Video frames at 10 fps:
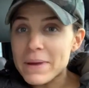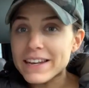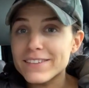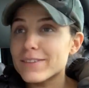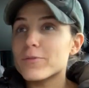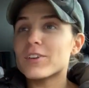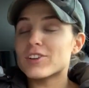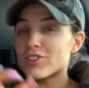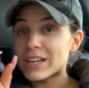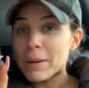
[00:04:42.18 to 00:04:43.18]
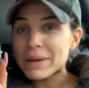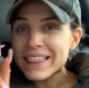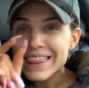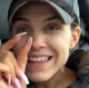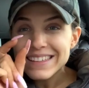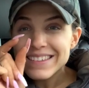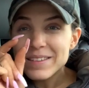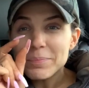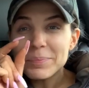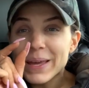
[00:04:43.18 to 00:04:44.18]
minutes to finish a gummy this
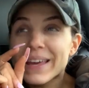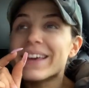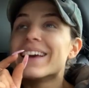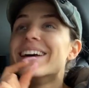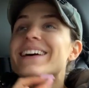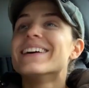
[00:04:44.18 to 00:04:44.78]
big.